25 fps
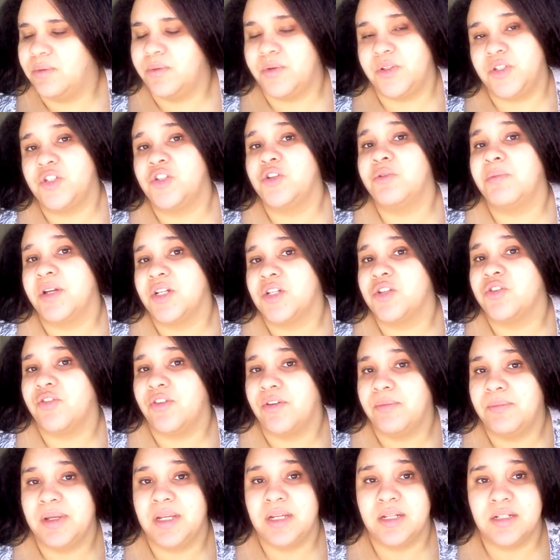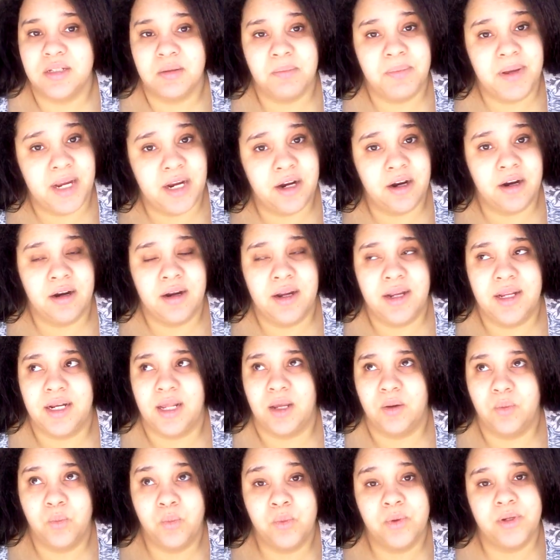it was too much for me to bear,
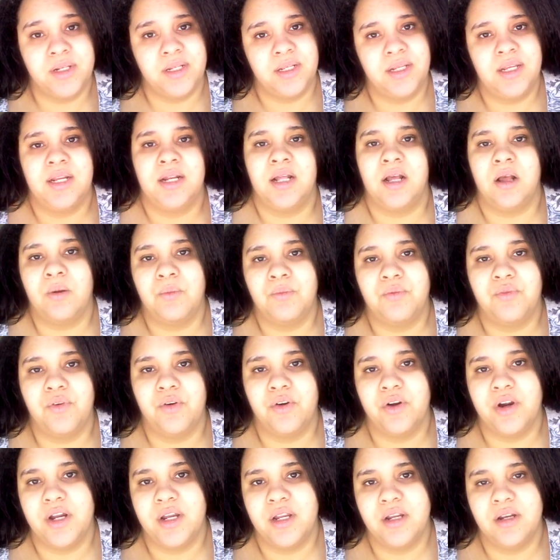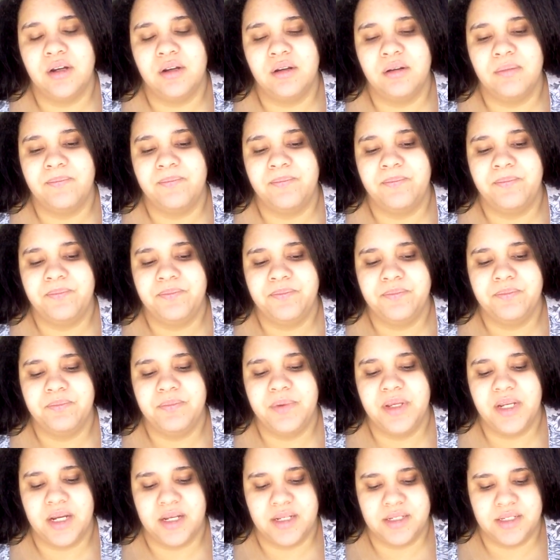and I wouldn't get help for it
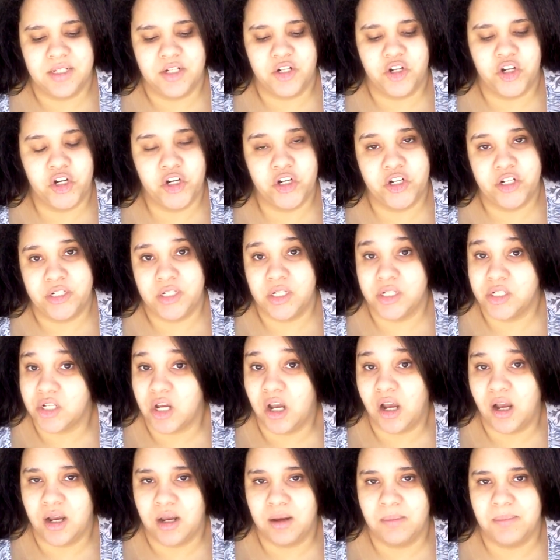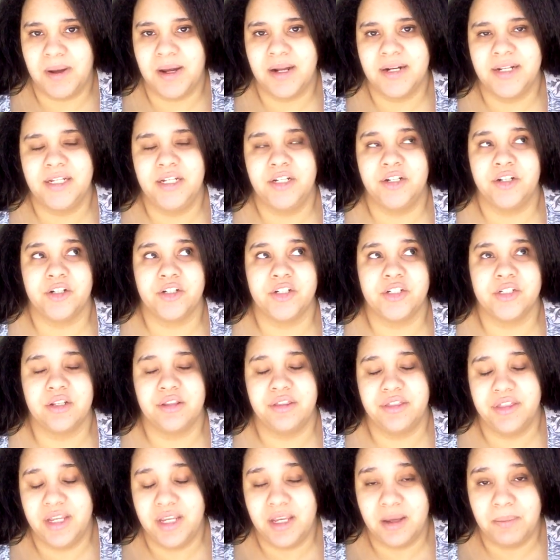because it hurt to talk about it, it hurt
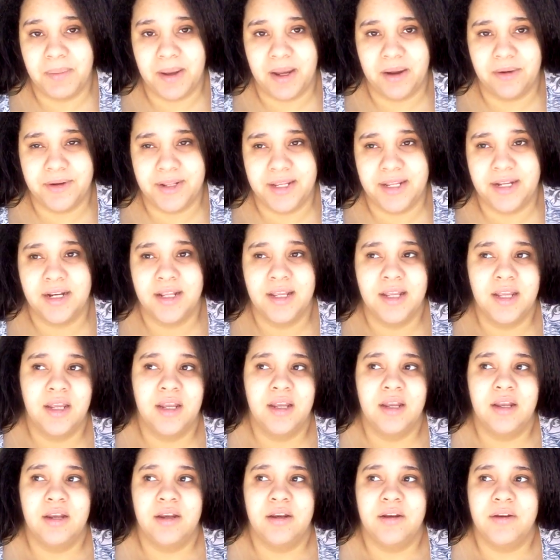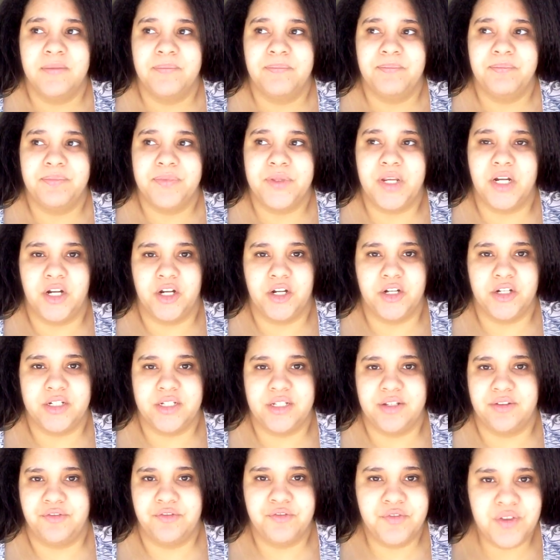to think about it, it
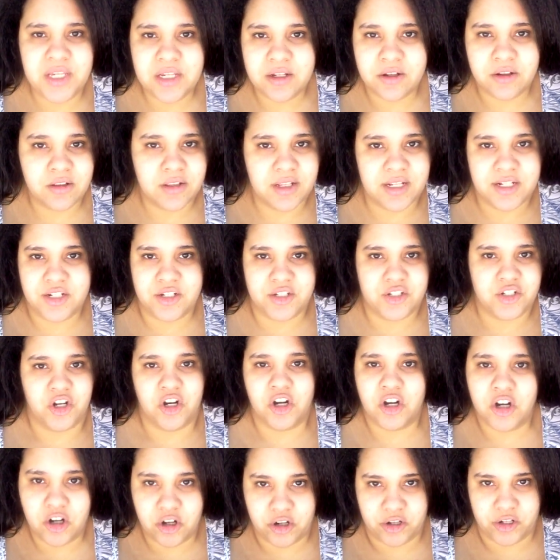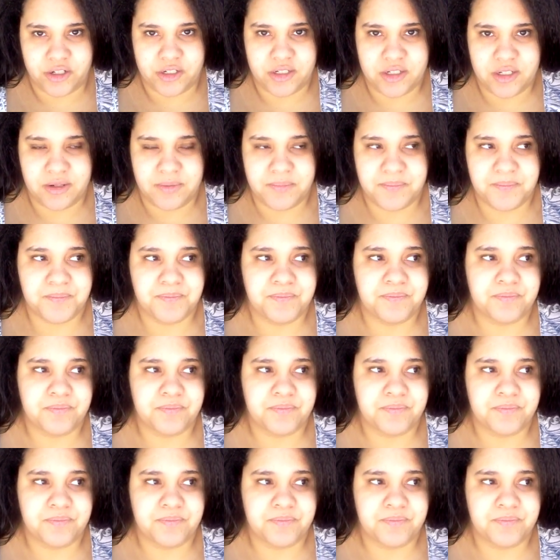hurt to feel, it just hurt.